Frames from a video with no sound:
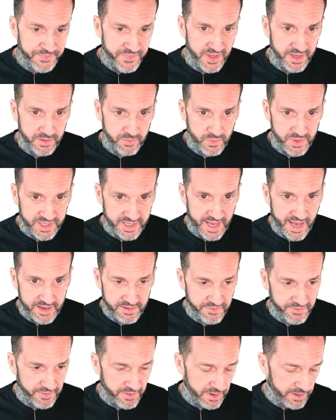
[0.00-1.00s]
that we
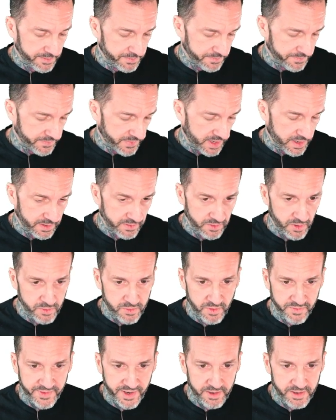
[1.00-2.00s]
get from uh,
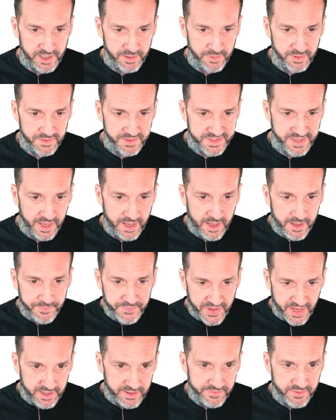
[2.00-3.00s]
local variables.
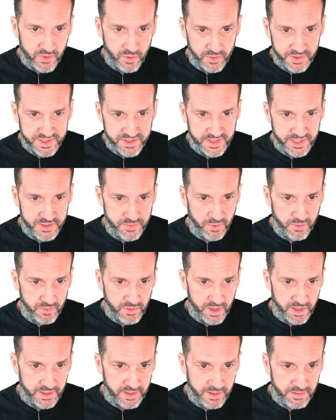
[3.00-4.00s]
And of course, this will
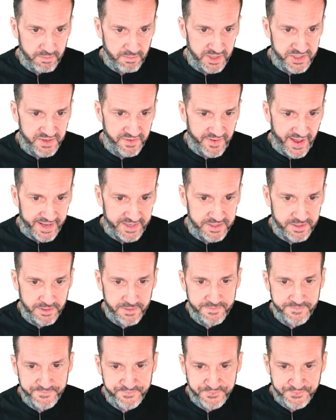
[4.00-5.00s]
run much
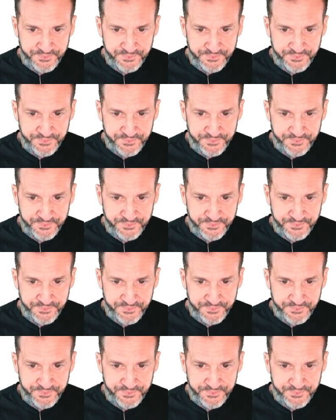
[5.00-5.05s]
faster.